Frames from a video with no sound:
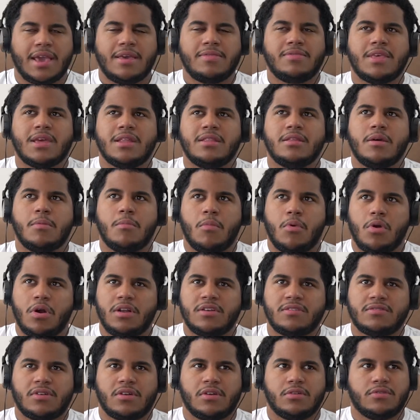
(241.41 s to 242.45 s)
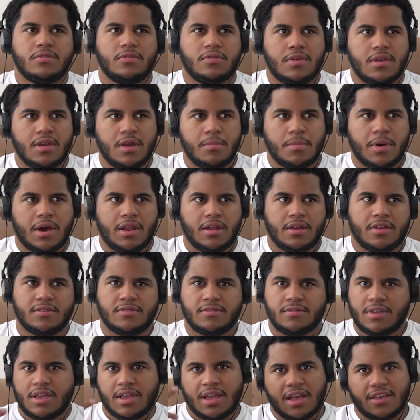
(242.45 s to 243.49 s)
And then the more I started to think about it,
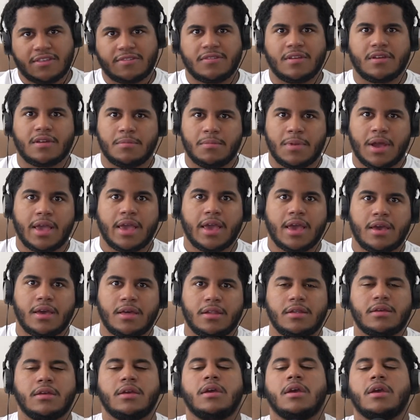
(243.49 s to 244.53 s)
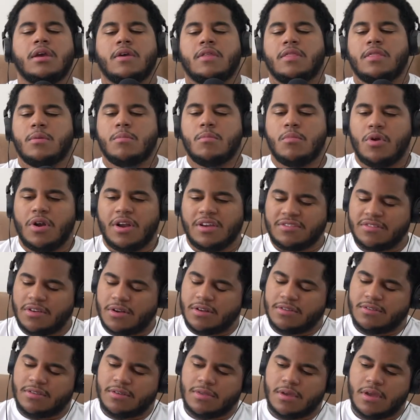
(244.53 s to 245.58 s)
because it got stuck in my head, the more I
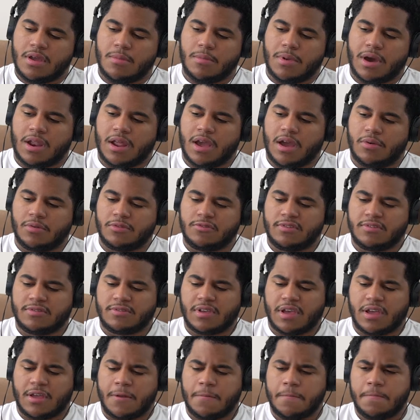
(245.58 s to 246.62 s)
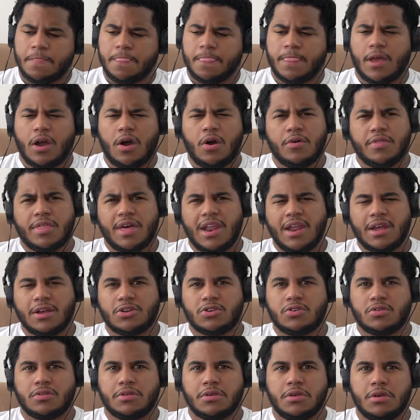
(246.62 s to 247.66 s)
started to think about it, I was just like, oh, that
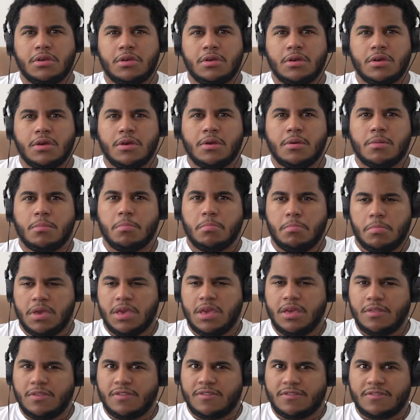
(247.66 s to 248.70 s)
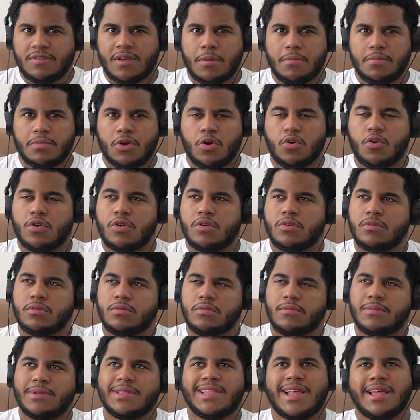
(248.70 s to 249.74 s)
actually means something, or
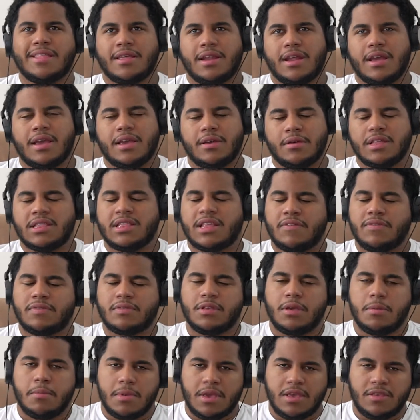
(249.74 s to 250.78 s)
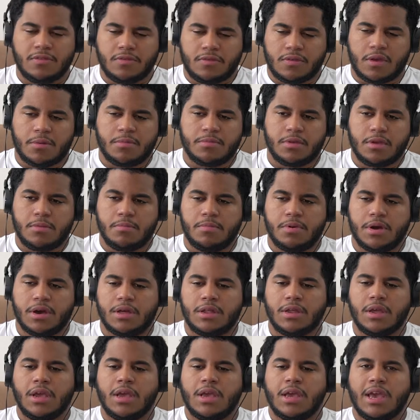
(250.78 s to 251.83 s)
not that it definitely means something,
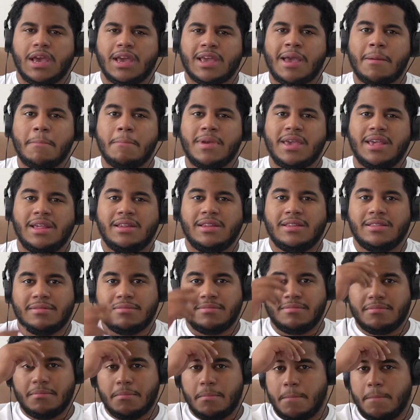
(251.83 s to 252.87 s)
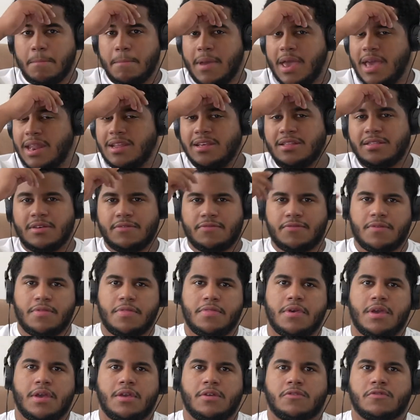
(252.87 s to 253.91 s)
but it can mean many
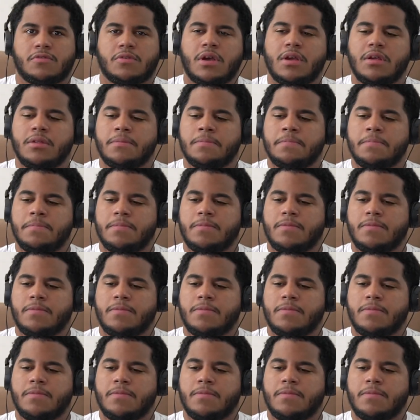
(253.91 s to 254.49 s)
different things, right?